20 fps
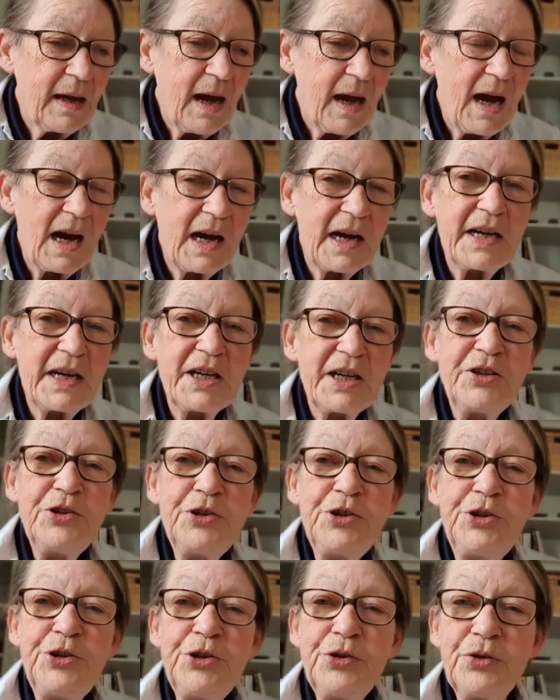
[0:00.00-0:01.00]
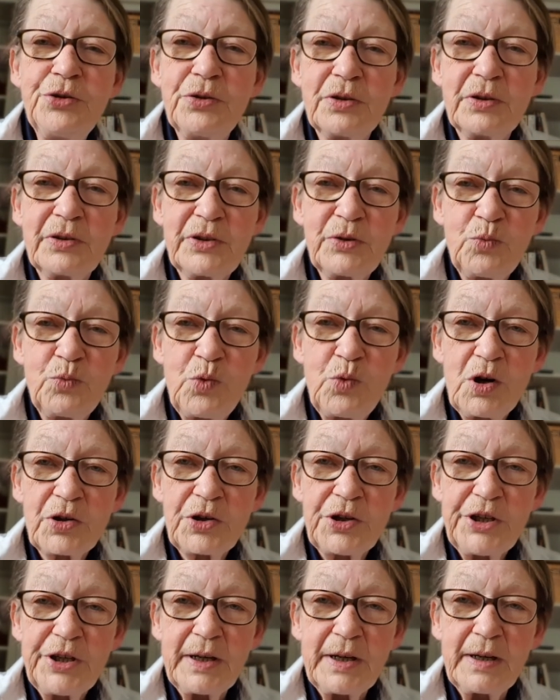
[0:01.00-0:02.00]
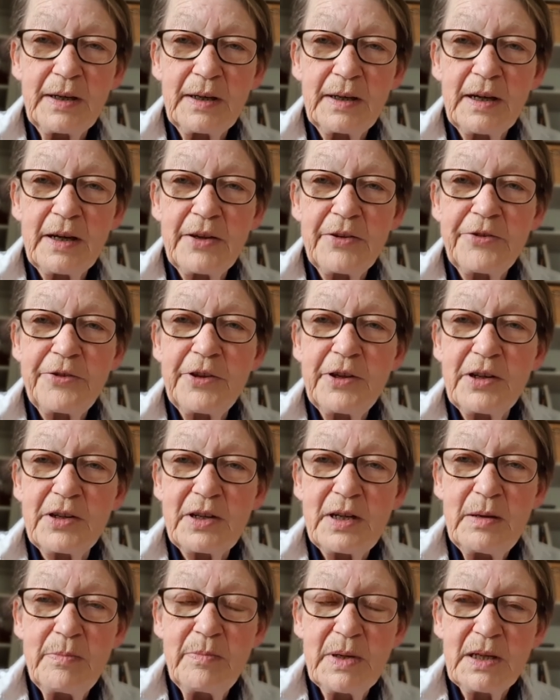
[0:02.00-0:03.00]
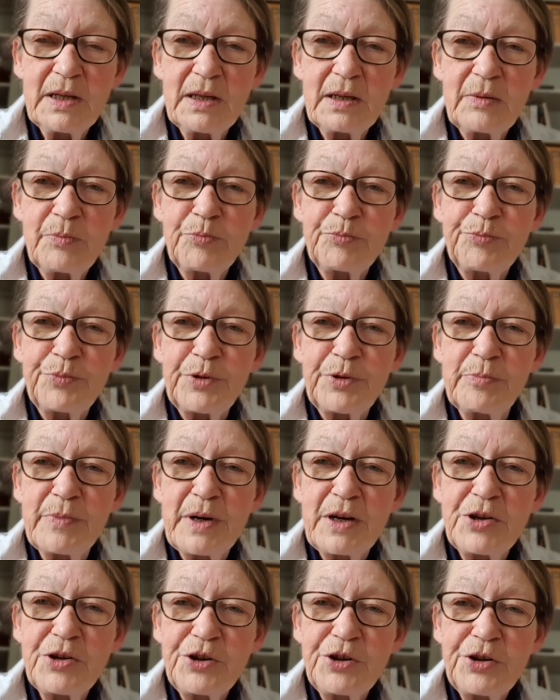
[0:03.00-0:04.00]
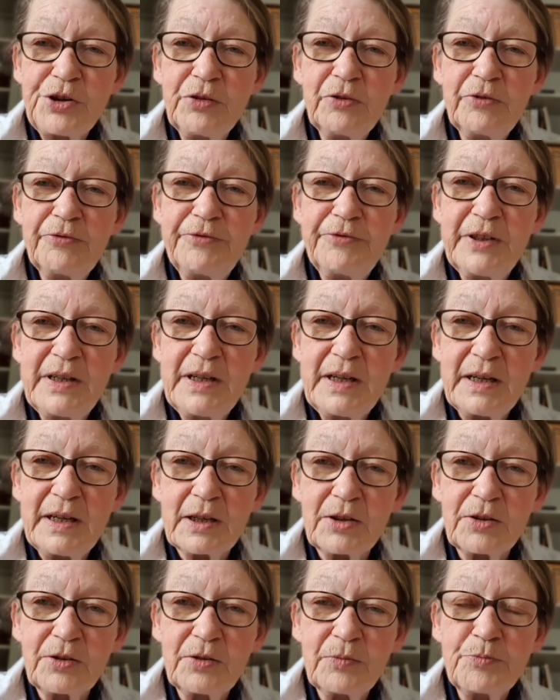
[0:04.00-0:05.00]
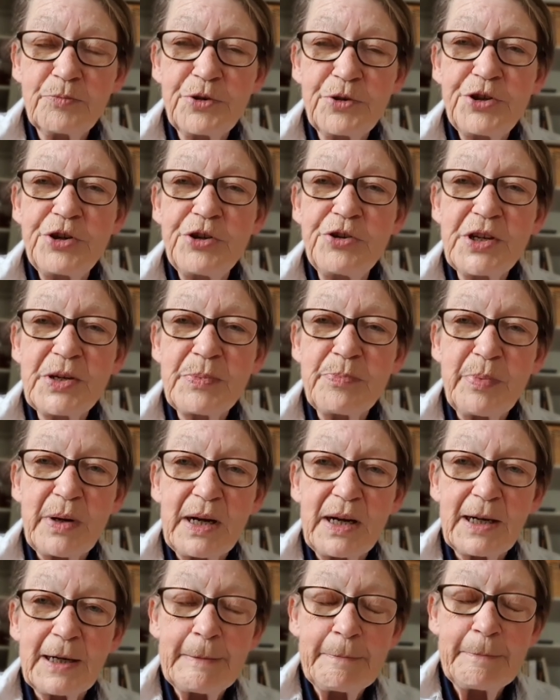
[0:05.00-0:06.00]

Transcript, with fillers: I endured watching a 30 minute promotional video produced by